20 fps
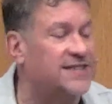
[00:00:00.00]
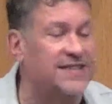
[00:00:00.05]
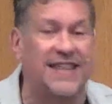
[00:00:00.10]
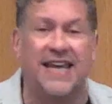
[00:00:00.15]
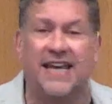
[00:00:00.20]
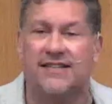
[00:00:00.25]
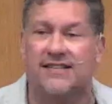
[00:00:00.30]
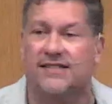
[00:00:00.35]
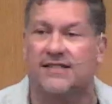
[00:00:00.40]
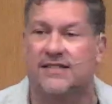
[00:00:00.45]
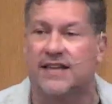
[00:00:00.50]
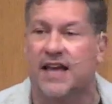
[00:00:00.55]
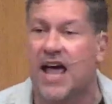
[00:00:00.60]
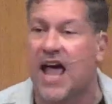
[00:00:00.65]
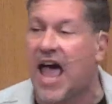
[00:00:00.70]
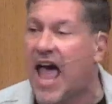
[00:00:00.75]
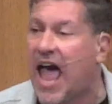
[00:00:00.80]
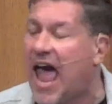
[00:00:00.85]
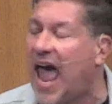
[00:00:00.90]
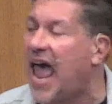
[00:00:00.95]
this
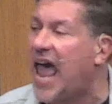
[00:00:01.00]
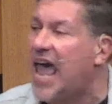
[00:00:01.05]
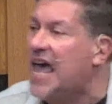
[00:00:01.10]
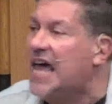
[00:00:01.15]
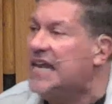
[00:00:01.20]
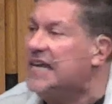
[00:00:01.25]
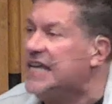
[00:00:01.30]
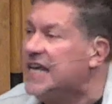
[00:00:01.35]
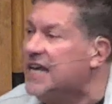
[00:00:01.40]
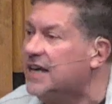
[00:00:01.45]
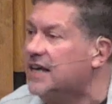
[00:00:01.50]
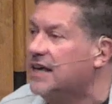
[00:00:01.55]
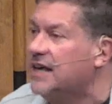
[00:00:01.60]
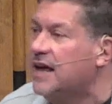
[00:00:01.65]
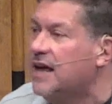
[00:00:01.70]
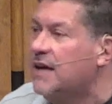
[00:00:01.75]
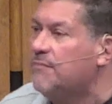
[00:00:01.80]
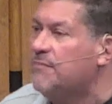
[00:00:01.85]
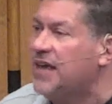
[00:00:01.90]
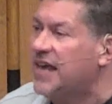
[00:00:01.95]
and
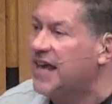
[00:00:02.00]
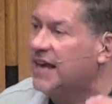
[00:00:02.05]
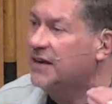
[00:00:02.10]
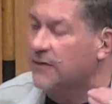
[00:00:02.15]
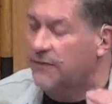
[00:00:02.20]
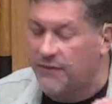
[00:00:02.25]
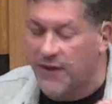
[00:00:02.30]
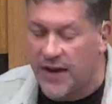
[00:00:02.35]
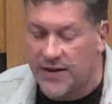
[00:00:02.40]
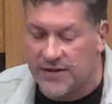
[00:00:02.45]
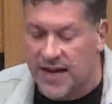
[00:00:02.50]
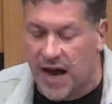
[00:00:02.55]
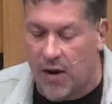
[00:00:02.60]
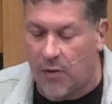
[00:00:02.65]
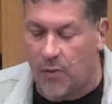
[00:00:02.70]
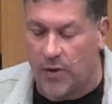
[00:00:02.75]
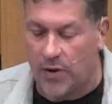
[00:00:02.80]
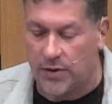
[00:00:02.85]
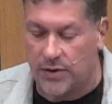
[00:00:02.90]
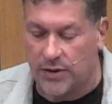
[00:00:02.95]
begin to face
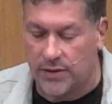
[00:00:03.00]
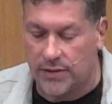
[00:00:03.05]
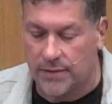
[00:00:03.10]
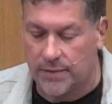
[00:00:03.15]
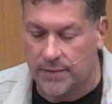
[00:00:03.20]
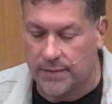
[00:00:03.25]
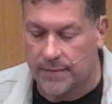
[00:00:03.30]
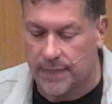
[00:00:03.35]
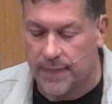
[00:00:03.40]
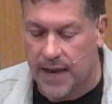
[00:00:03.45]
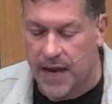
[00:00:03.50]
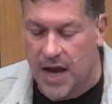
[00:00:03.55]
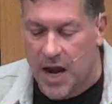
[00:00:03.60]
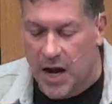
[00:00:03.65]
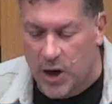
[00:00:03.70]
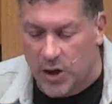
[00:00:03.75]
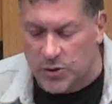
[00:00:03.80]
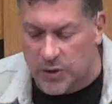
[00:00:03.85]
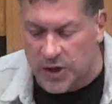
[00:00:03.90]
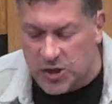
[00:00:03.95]
outward.
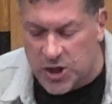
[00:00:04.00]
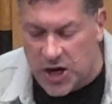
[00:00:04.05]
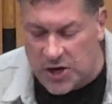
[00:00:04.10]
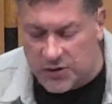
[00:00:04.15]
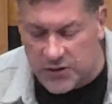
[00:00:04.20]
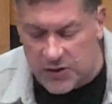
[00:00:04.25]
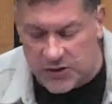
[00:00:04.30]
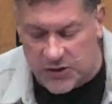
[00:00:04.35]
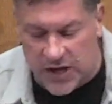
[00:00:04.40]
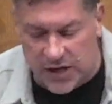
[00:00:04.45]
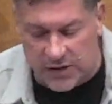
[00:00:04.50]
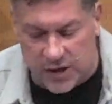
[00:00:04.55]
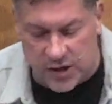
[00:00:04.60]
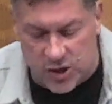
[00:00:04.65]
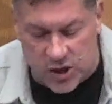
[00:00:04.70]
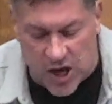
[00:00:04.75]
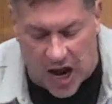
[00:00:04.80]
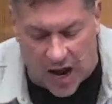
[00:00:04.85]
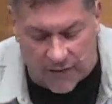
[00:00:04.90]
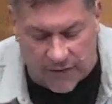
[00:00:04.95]
Here's what Jesus says in
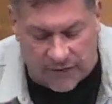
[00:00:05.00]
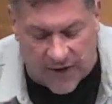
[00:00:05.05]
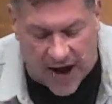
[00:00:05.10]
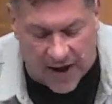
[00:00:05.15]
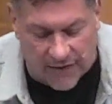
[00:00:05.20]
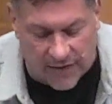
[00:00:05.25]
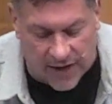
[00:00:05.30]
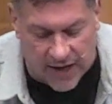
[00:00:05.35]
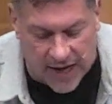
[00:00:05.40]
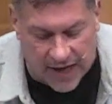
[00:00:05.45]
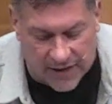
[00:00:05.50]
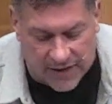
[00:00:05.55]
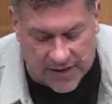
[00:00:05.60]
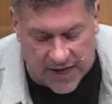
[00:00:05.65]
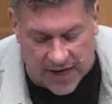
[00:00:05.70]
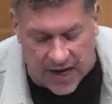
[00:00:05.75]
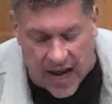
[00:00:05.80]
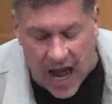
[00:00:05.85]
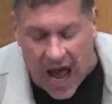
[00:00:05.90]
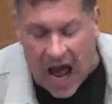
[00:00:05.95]
John 5 and
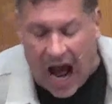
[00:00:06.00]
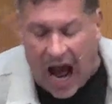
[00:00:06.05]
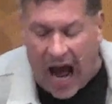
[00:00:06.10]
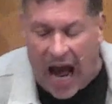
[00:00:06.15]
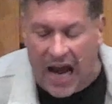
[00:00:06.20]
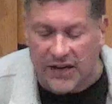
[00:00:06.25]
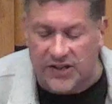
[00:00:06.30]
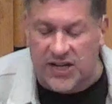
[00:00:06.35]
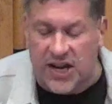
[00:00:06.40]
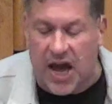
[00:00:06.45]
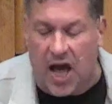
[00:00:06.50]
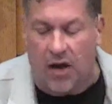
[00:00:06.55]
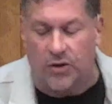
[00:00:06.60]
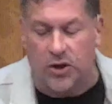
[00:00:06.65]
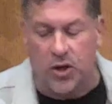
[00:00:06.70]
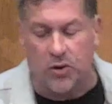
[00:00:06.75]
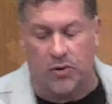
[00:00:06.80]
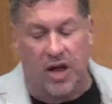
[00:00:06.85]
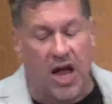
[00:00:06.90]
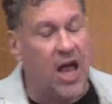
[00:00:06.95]
19 I tell
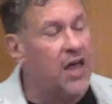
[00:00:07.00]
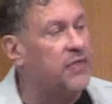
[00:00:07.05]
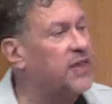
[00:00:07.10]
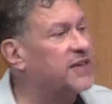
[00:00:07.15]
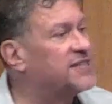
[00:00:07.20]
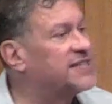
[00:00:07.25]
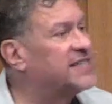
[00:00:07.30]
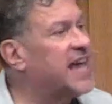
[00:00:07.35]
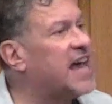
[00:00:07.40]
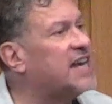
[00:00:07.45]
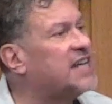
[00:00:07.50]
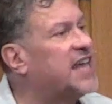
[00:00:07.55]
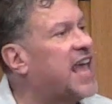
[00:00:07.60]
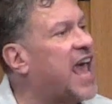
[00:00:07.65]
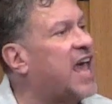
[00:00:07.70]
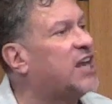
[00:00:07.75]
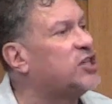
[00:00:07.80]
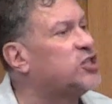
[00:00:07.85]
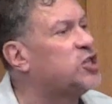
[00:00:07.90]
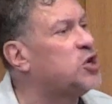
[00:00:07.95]
you, the Son
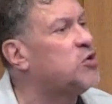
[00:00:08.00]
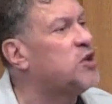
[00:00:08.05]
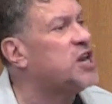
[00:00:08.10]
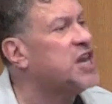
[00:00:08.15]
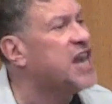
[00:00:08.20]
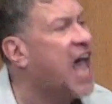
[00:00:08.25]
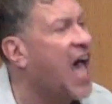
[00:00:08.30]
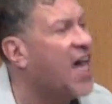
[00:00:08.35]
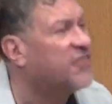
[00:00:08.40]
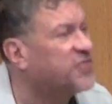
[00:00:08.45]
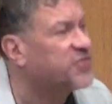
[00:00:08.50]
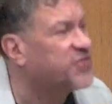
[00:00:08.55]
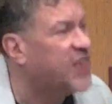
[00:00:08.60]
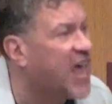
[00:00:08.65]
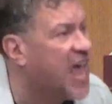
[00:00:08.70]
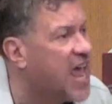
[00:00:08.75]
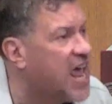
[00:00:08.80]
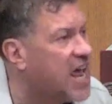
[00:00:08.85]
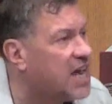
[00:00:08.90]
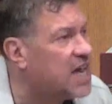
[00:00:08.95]
can do
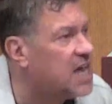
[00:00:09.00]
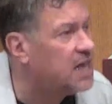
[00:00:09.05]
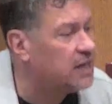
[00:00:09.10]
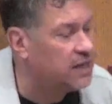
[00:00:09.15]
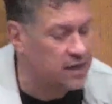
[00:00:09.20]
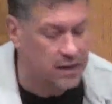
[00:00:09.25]
nothing